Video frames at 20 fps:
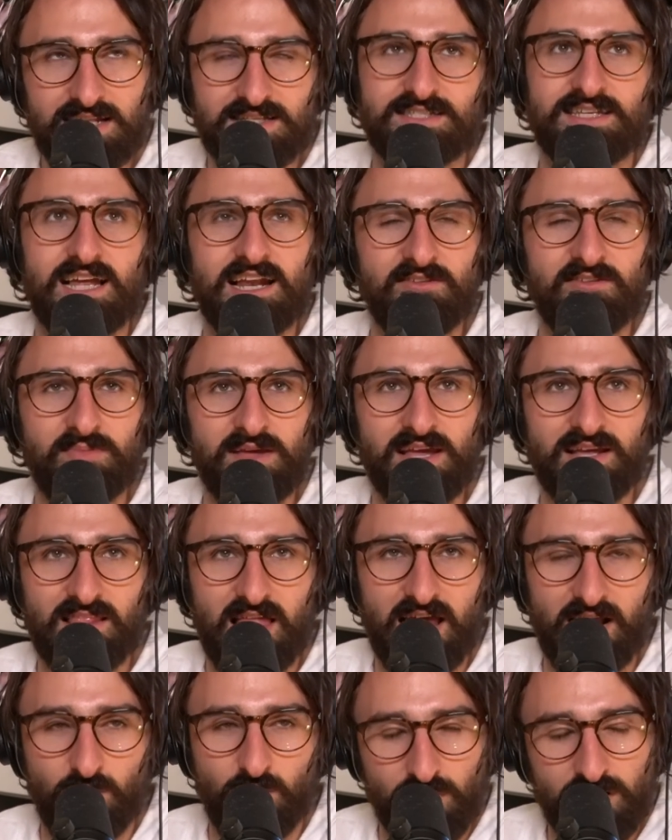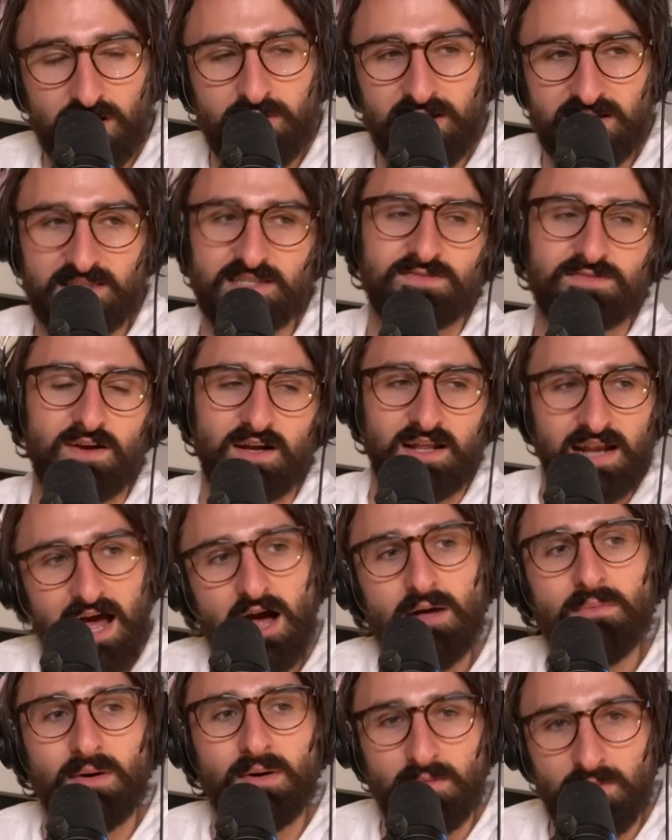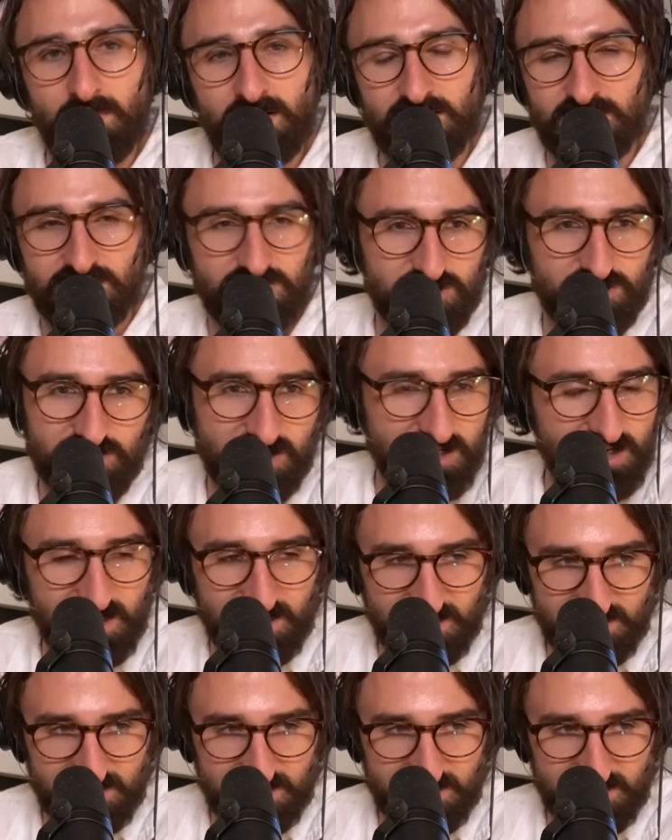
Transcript: Instead of being like, we're going to make this fucking album and it's just going to